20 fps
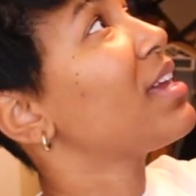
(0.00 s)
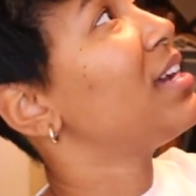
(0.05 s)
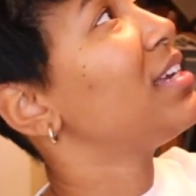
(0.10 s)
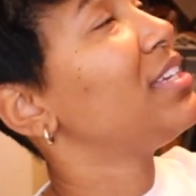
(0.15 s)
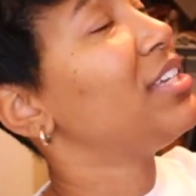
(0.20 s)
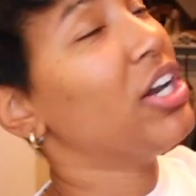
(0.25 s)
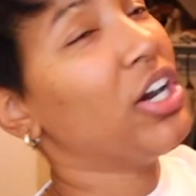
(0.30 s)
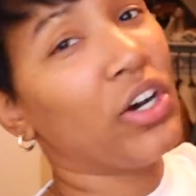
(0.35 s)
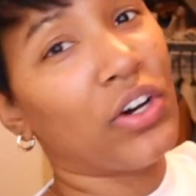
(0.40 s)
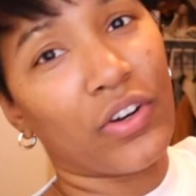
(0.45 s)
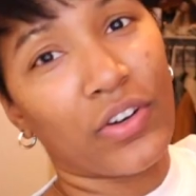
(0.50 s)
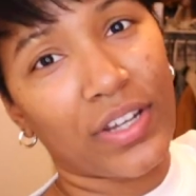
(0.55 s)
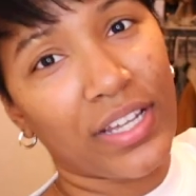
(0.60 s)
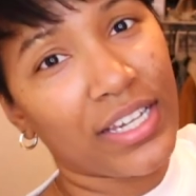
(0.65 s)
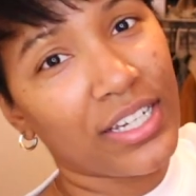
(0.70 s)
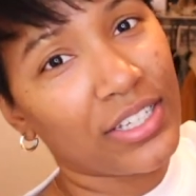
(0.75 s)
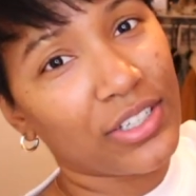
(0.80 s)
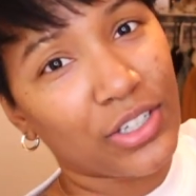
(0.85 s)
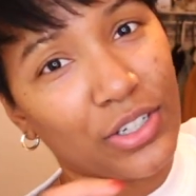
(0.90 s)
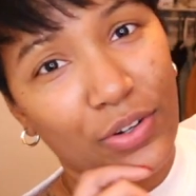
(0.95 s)
y'all, it
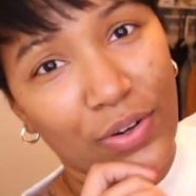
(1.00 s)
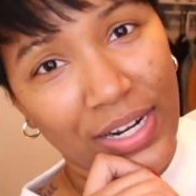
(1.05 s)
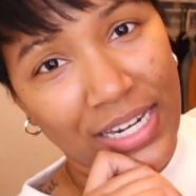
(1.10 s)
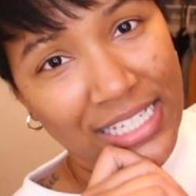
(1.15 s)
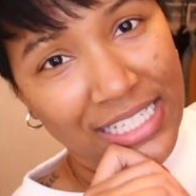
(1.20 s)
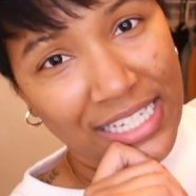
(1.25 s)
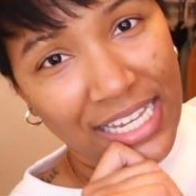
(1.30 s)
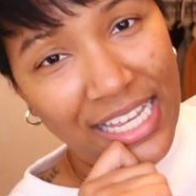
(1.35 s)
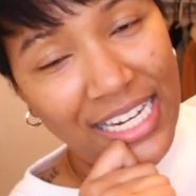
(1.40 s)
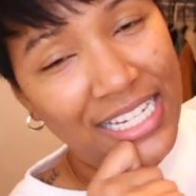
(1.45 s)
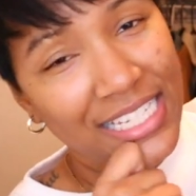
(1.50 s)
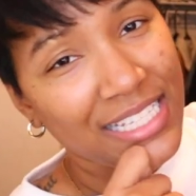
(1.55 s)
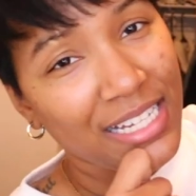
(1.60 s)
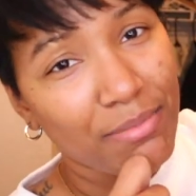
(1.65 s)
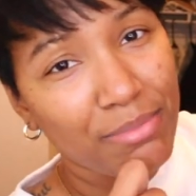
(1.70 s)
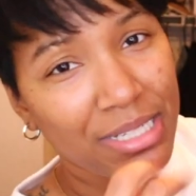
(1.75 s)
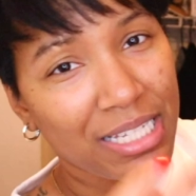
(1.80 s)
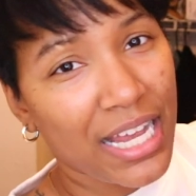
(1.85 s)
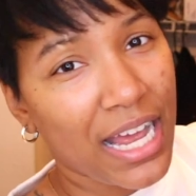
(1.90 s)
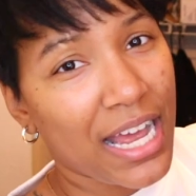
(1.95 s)
look crazy. And the
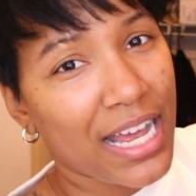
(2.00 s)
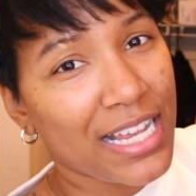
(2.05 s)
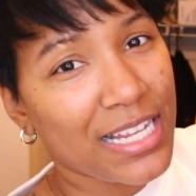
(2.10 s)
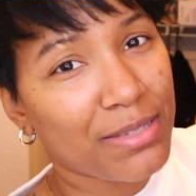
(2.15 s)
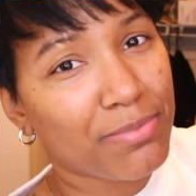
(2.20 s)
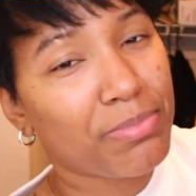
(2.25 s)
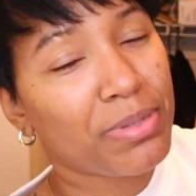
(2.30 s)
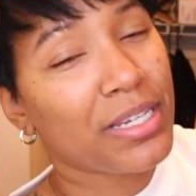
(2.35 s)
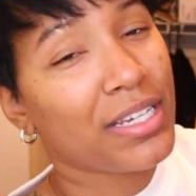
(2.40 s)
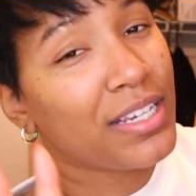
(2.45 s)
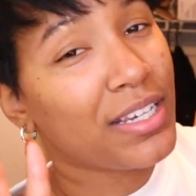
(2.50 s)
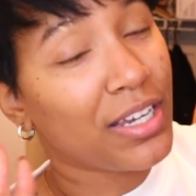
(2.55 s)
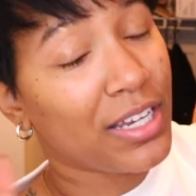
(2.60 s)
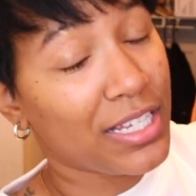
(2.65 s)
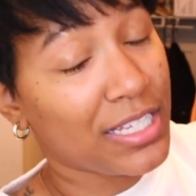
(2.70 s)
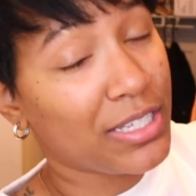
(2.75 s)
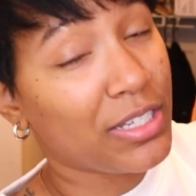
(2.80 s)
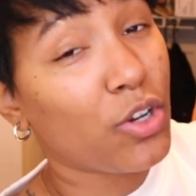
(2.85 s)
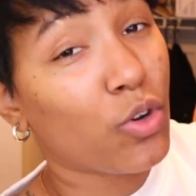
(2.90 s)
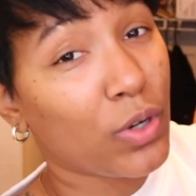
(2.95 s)
summertime is, be,
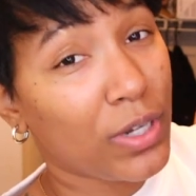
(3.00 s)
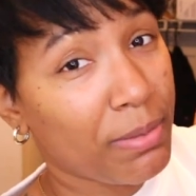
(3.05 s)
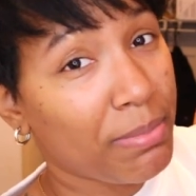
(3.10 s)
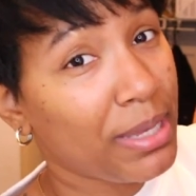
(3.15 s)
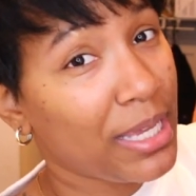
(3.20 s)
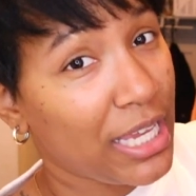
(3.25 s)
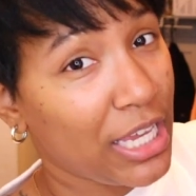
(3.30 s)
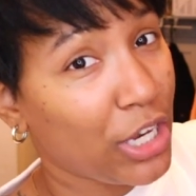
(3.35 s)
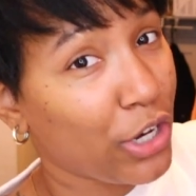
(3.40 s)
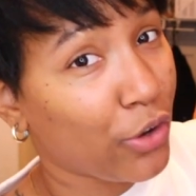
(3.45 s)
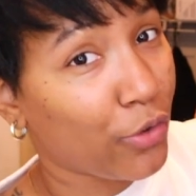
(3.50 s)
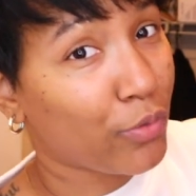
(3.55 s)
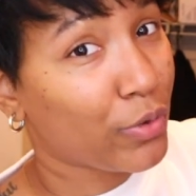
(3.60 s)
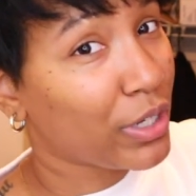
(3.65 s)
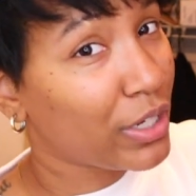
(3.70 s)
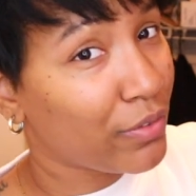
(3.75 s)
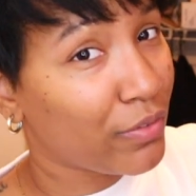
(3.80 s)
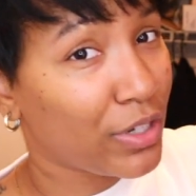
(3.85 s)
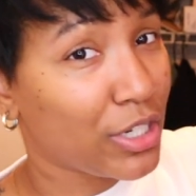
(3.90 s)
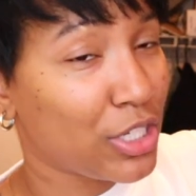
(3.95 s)
is going to be here
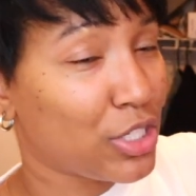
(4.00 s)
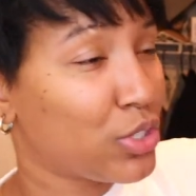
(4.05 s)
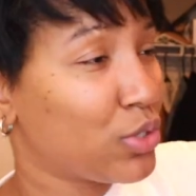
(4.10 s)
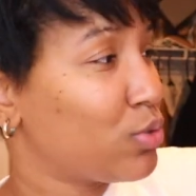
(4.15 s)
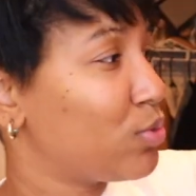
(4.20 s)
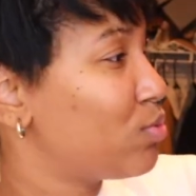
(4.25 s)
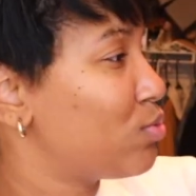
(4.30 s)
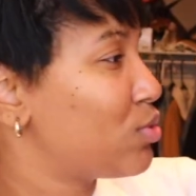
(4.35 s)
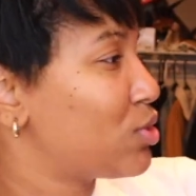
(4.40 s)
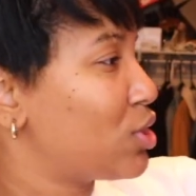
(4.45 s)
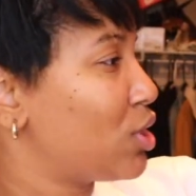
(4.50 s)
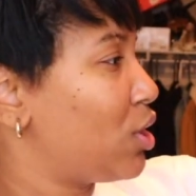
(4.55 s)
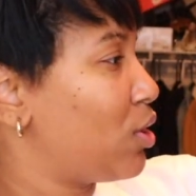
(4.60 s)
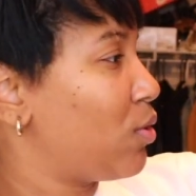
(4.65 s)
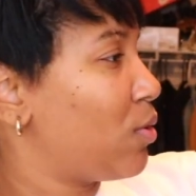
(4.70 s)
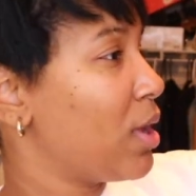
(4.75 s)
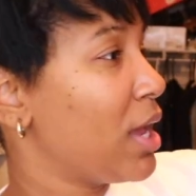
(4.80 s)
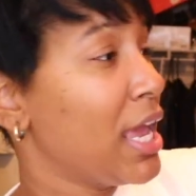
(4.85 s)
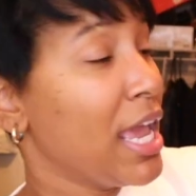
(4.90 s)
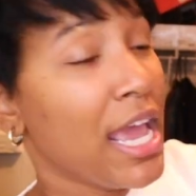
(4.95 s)
really, really soon.
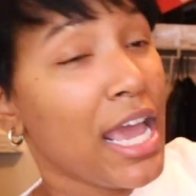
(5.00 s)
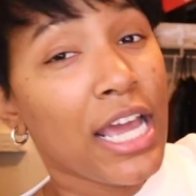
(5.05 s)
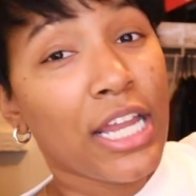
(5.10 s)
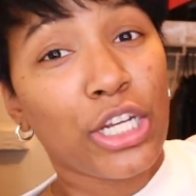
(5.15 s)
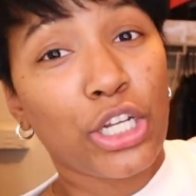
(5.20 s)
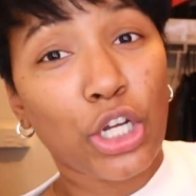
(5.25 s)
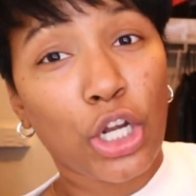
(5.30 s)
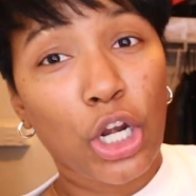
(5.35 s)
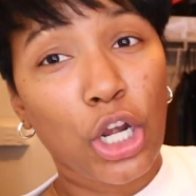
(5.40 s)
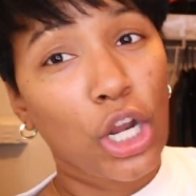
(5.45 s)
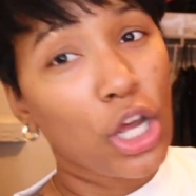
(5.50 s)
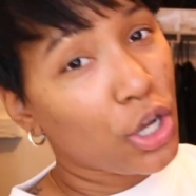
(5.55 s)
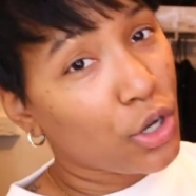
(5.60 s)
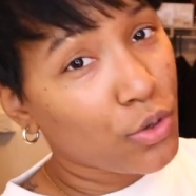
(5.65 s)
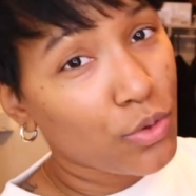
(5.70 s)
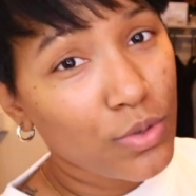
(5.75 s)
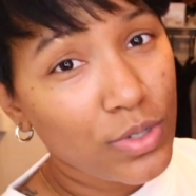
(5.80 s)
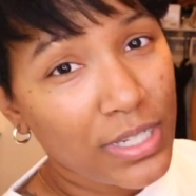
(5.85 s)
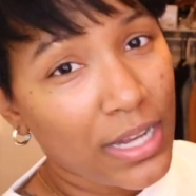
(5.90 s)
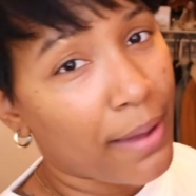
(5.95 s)
So, the
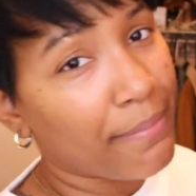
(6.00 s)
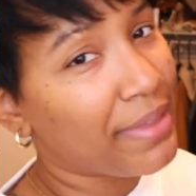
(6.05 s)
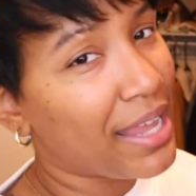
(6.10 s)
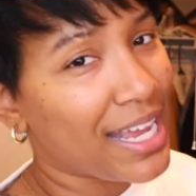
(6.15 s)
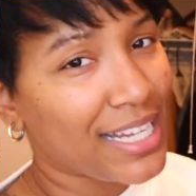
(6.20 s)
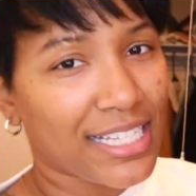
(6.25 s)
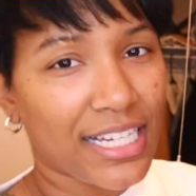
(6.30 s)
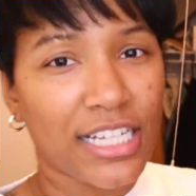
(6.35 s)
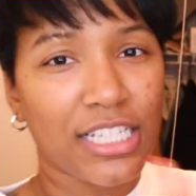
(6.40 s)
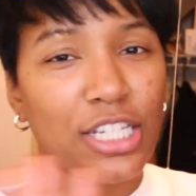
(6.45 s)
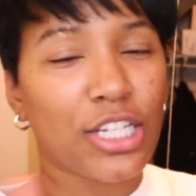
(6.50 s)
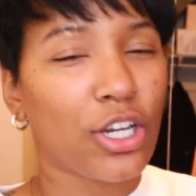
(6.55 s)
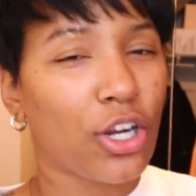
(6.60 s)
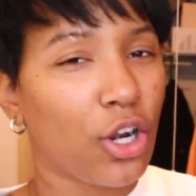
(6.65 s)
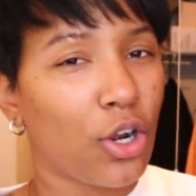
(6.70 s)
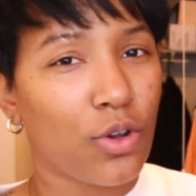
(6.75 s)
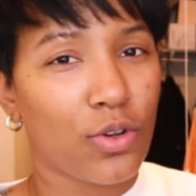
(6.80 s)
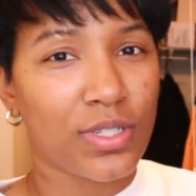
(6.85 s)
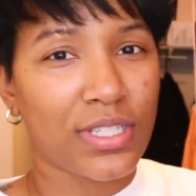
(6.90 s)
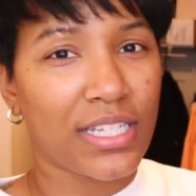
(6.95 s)
clothes, I'm not touching the
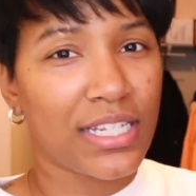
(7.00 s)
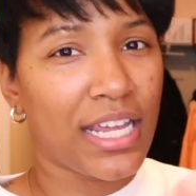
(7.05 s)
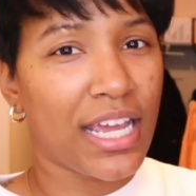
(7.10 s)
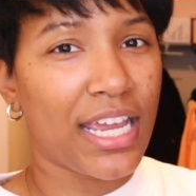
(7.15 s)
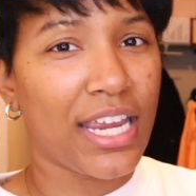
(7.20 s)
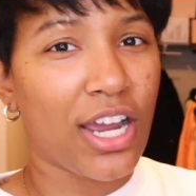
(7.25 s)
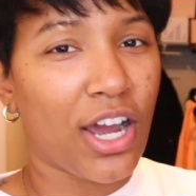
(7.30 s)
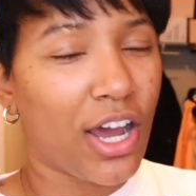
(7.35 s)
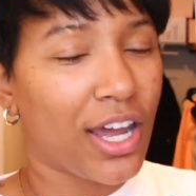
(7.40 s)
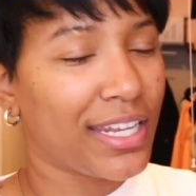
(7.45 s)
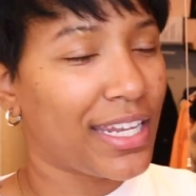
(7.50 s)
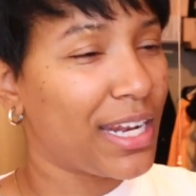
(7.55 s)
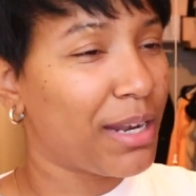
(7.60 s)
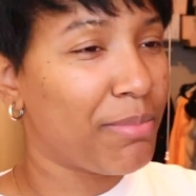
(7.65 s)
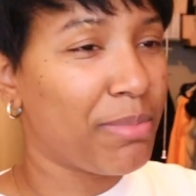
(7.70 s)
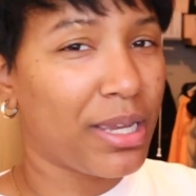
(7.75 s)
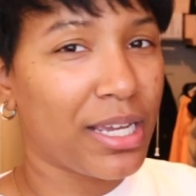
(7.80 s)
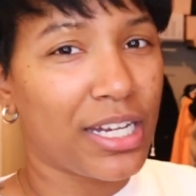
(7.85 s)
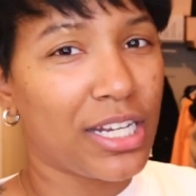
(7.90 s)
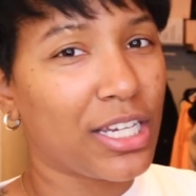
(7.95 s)
clothes today, y'all. That'll
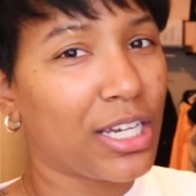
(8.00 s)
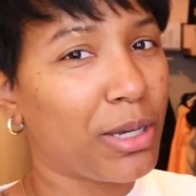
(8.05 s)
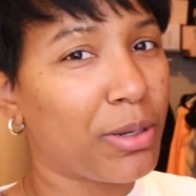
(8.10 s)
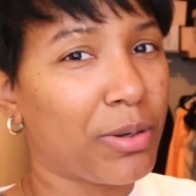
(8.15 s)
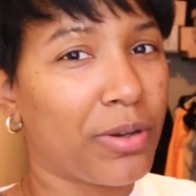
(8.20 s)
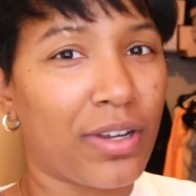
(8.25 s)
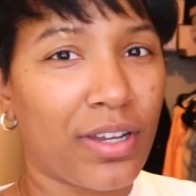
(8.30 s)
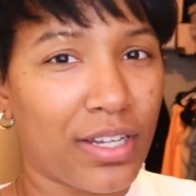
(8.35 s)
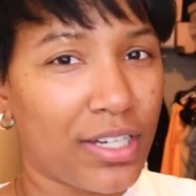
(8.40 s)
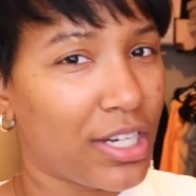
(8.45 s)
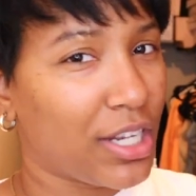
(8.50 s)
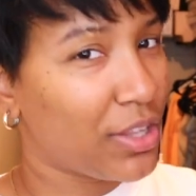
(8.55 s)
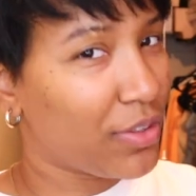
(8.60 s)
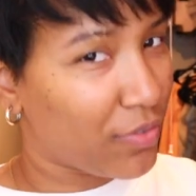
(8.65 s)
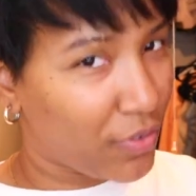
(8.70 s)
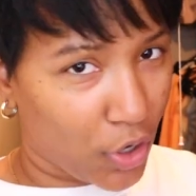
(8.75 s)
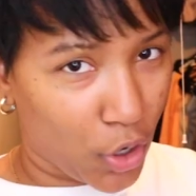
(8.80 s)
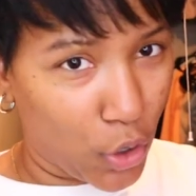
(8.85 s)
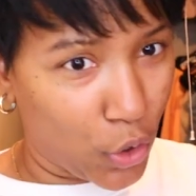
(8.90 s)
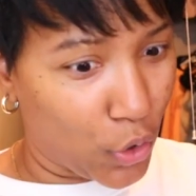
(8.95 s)
be another, another
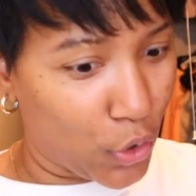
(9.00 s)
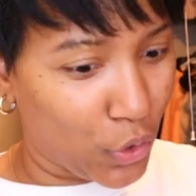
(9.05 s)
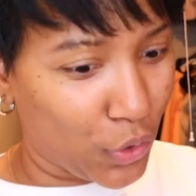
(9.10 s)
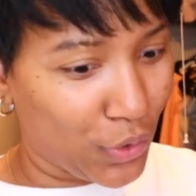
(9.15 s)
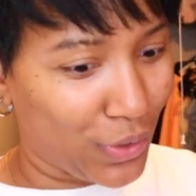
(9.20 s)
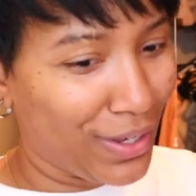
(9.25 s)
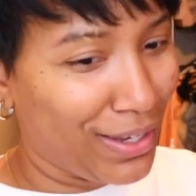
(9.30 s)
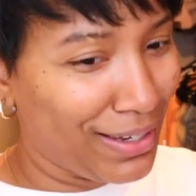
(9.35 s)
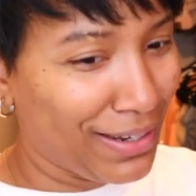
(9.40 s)
vlog.